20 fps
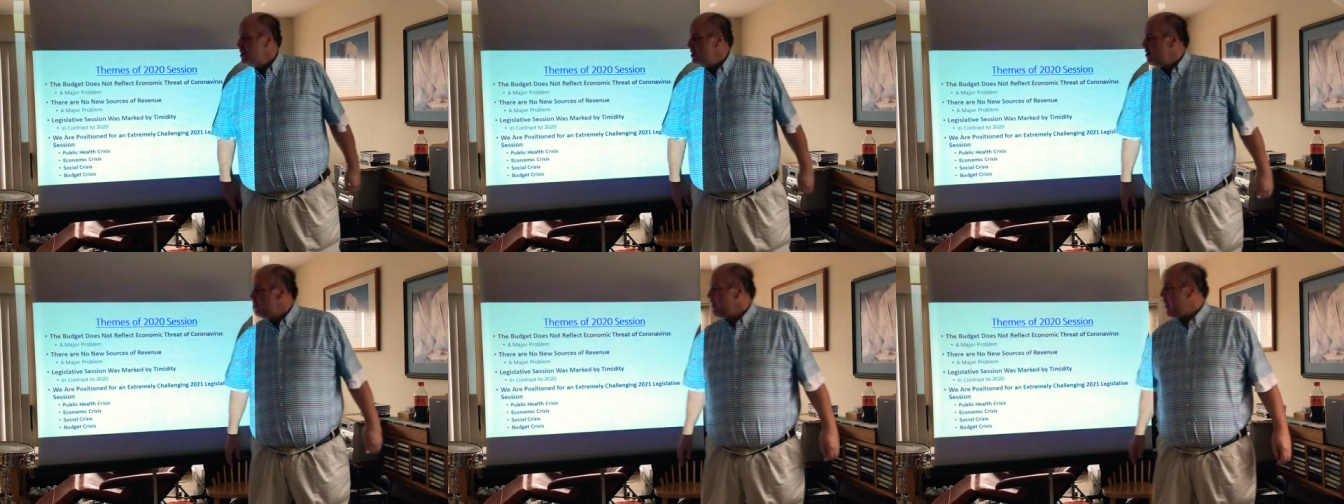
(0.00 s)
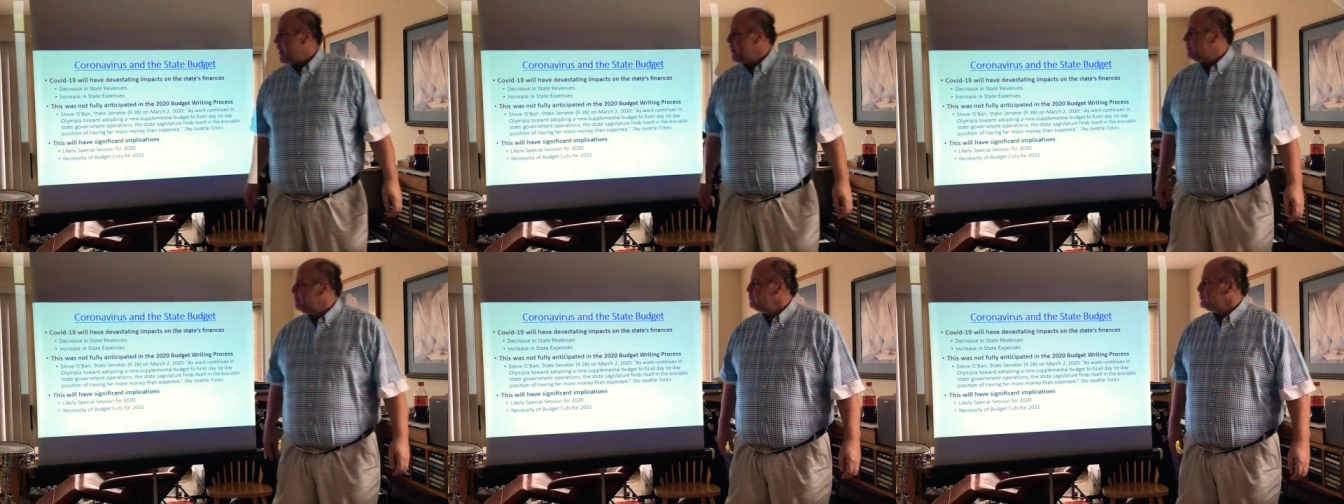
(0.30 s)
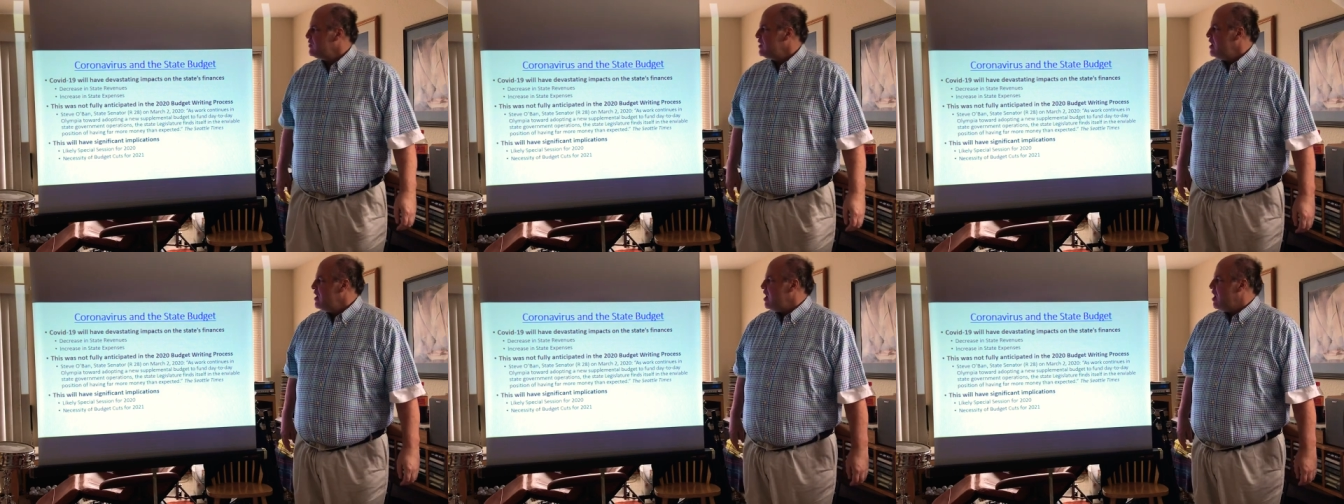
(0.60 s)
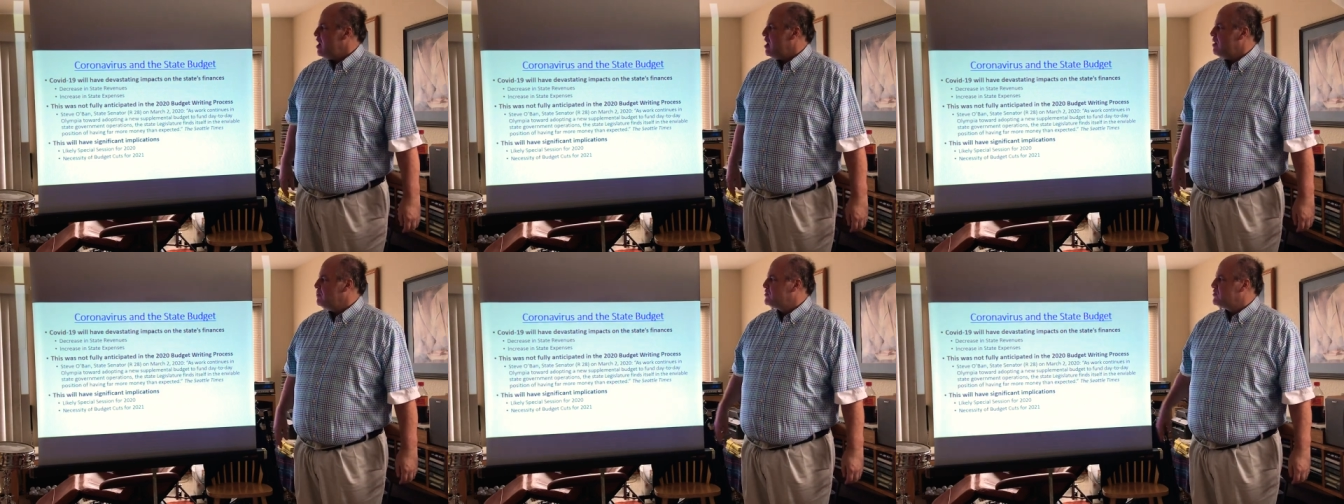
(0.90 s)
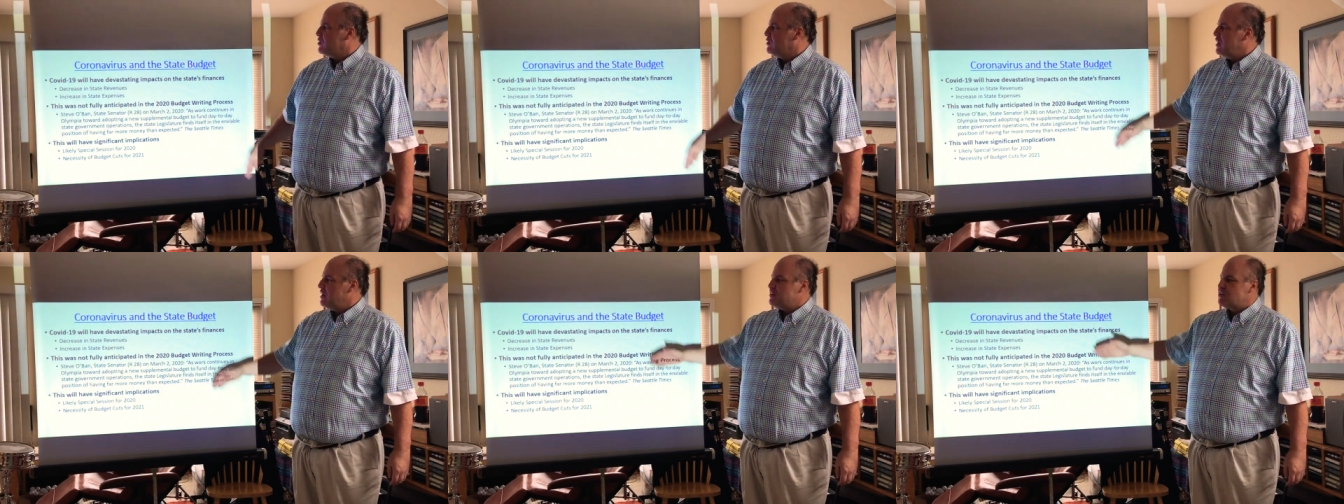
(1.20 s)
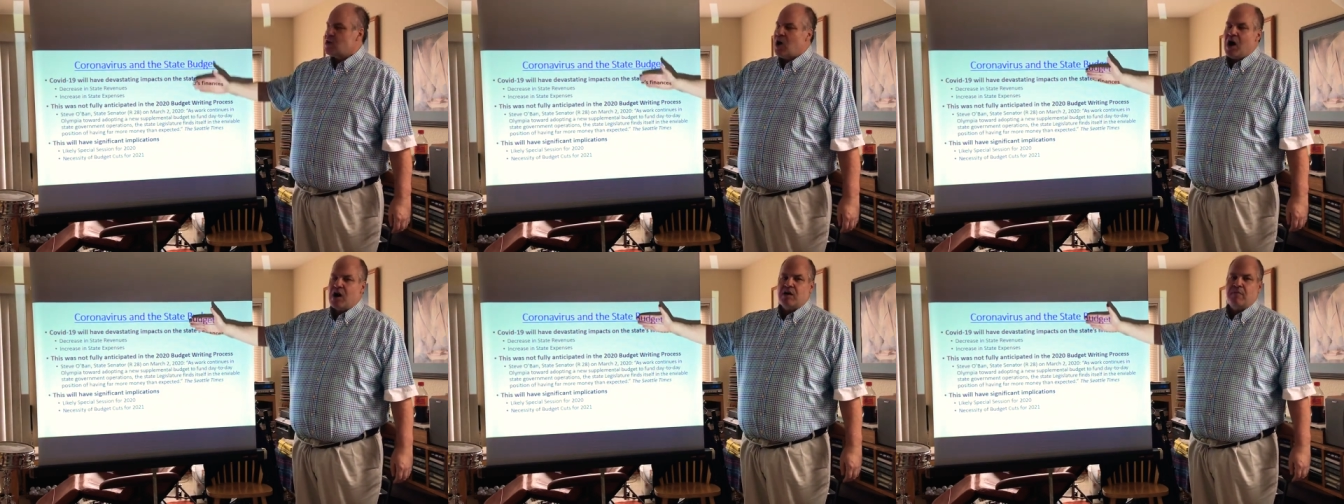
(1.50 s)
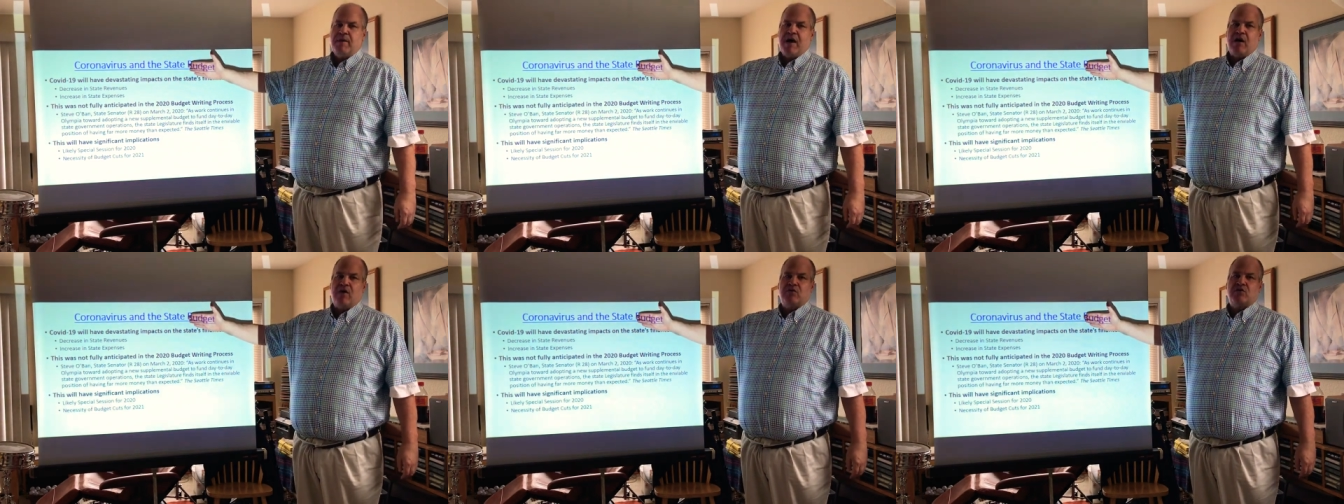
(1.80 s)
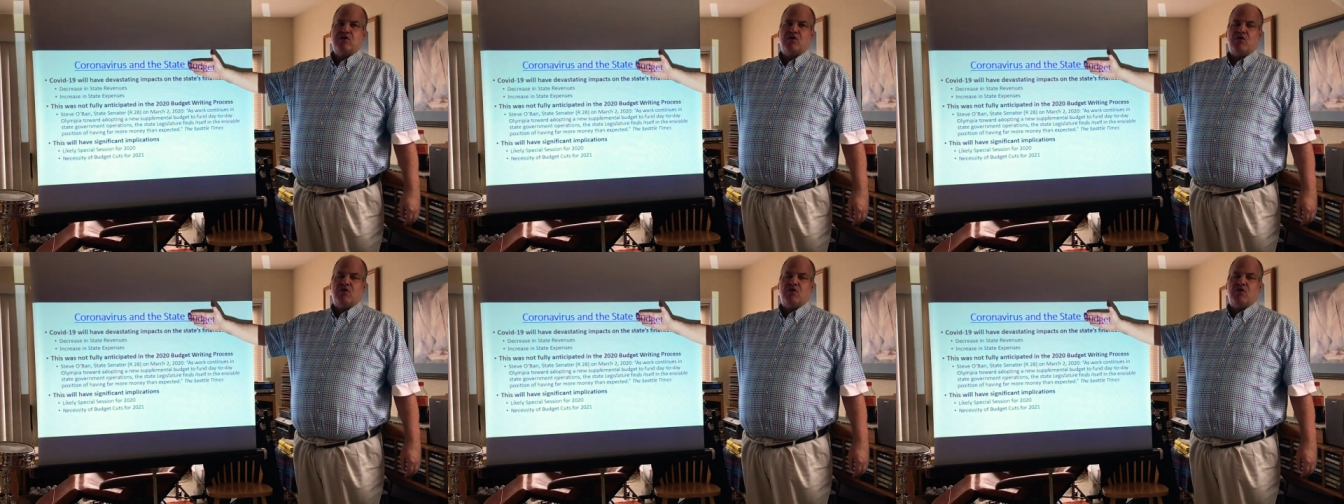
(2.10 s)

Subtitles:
Okay, so let's talk about